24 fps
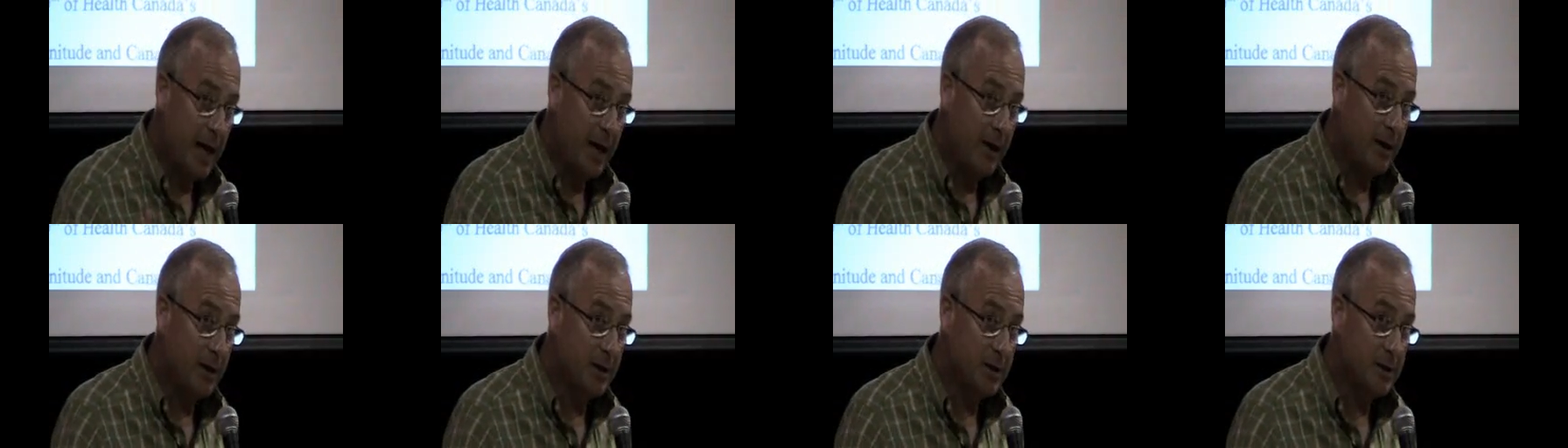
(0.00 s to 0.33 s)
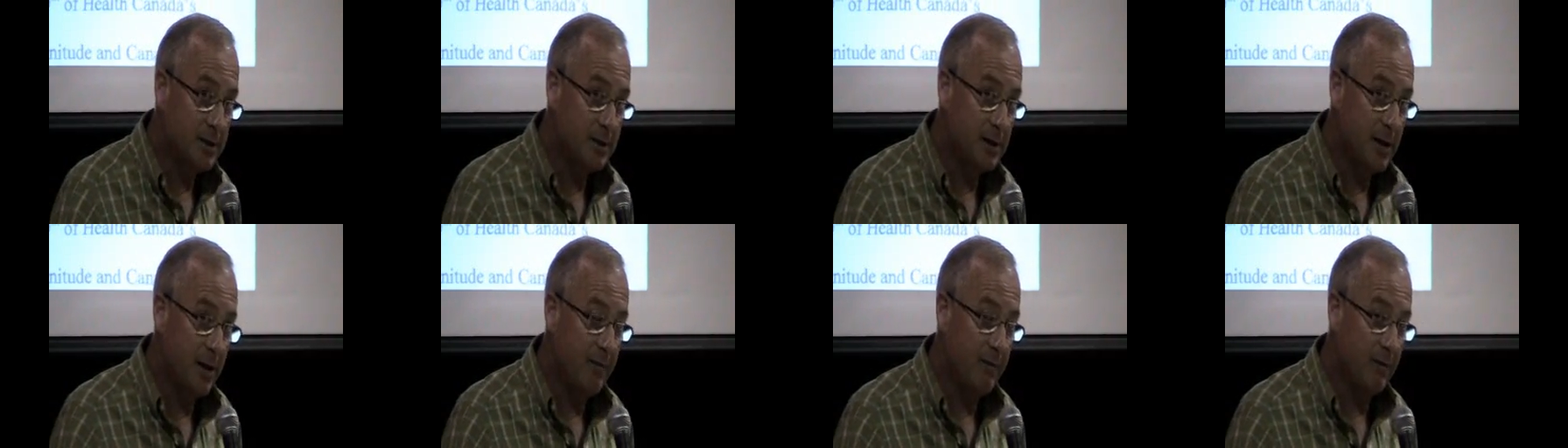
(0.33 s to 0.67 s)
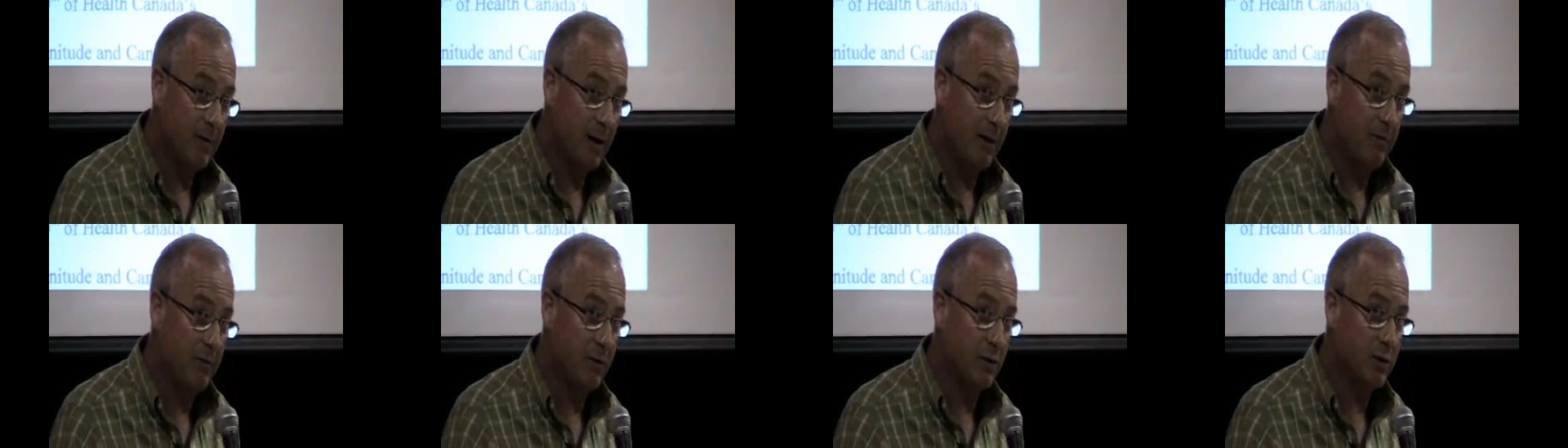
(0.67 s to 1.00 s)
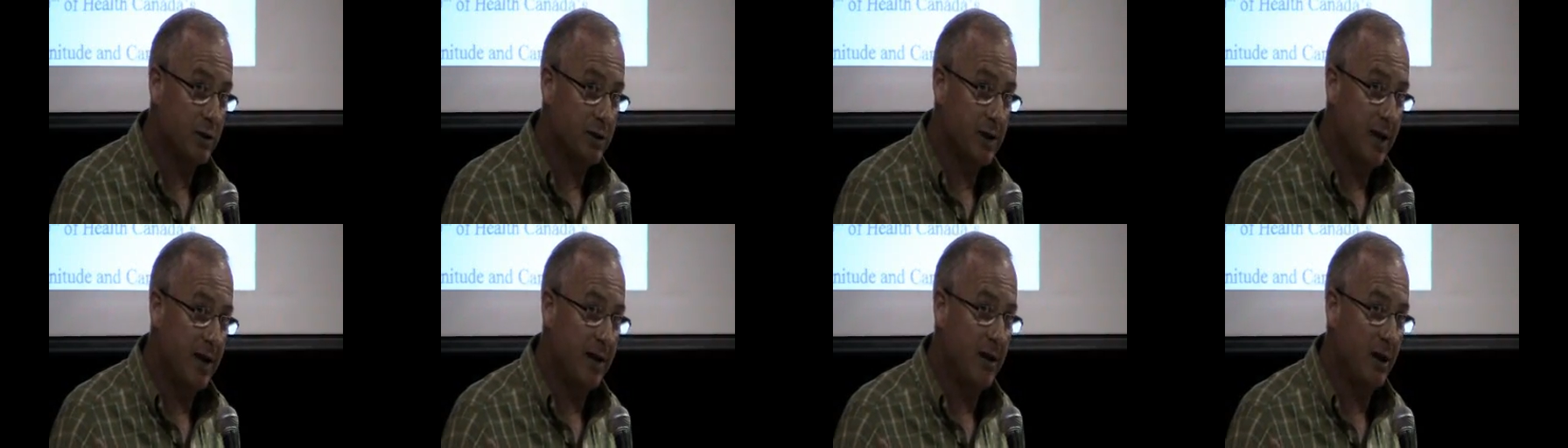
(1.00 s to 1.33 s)
Canada's safe
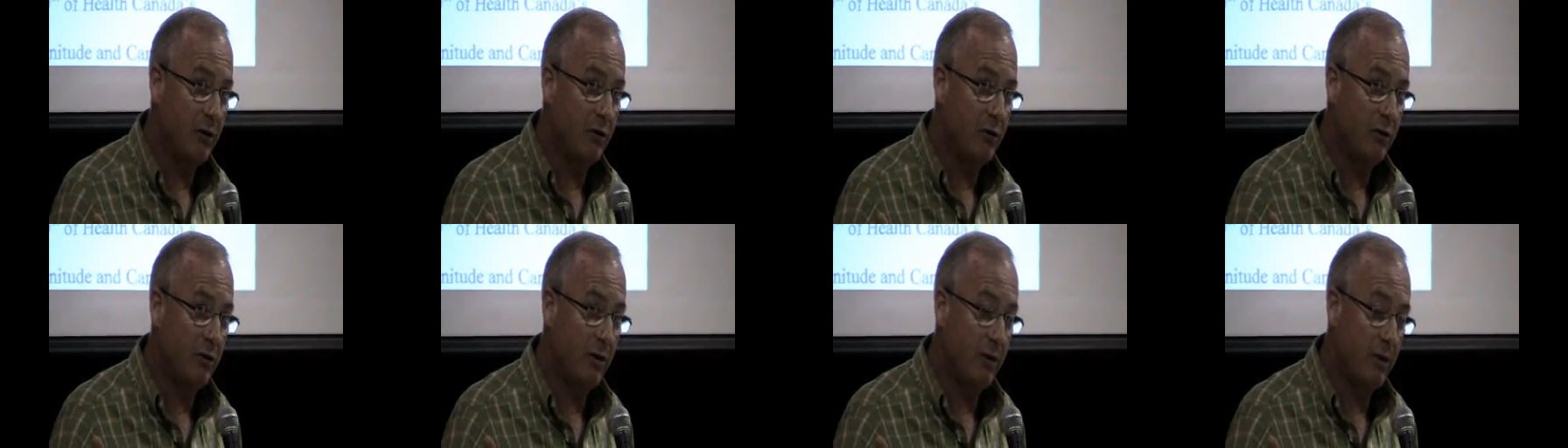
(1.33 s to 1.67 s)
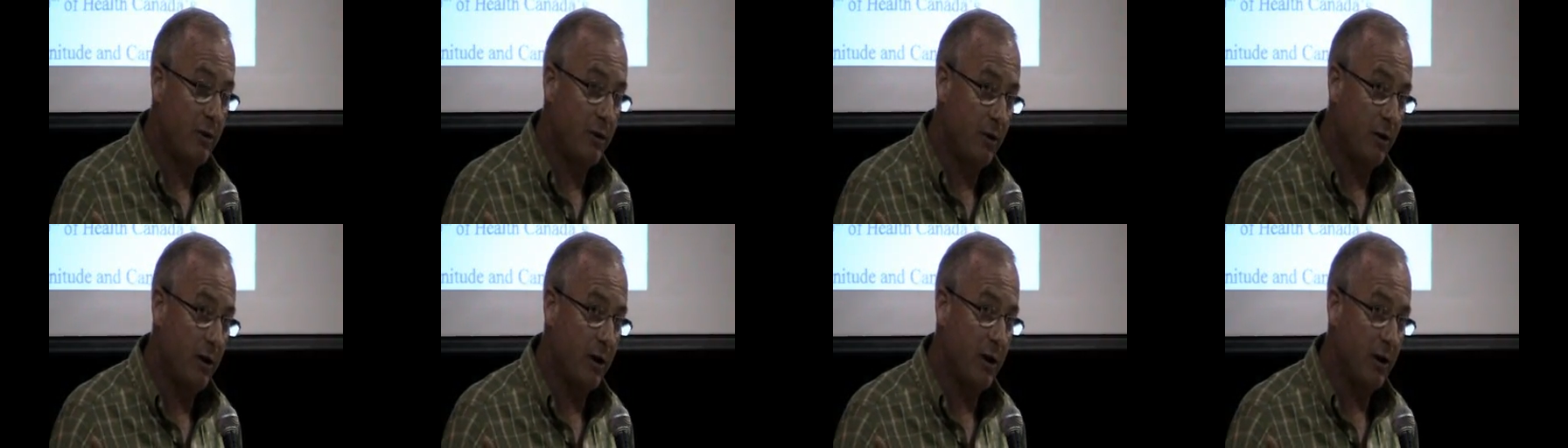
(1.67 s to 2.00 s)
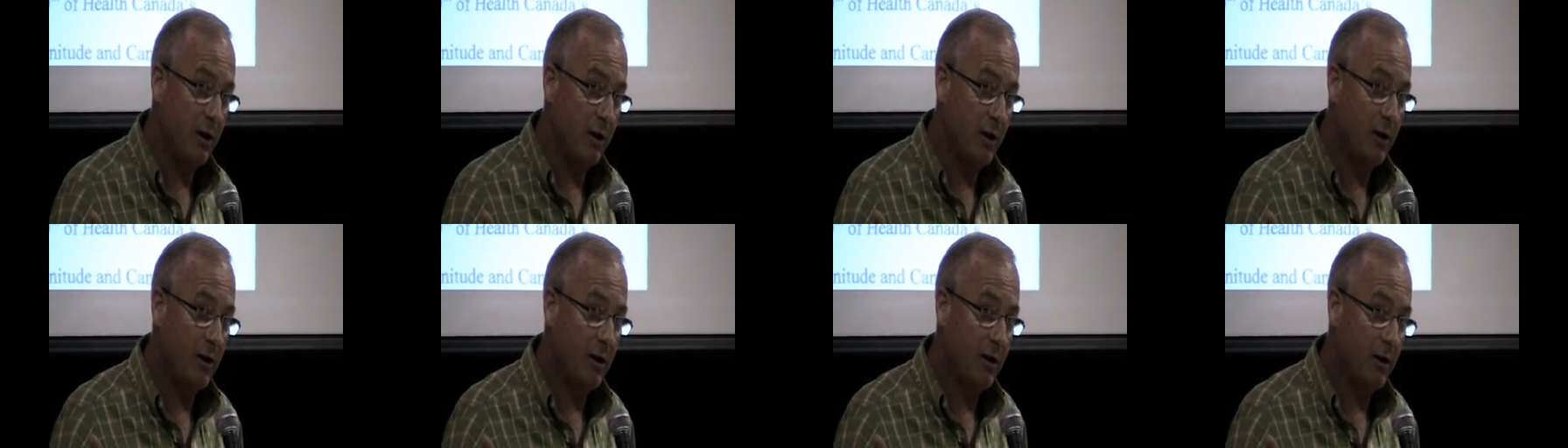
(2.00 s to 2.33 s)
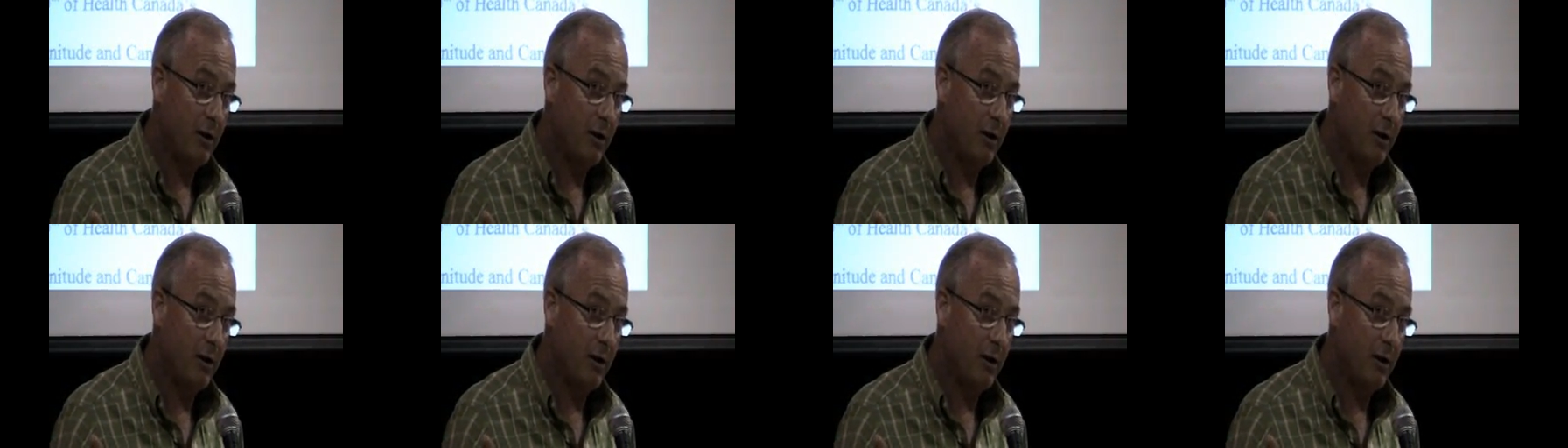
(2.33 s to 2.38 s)
level is 830.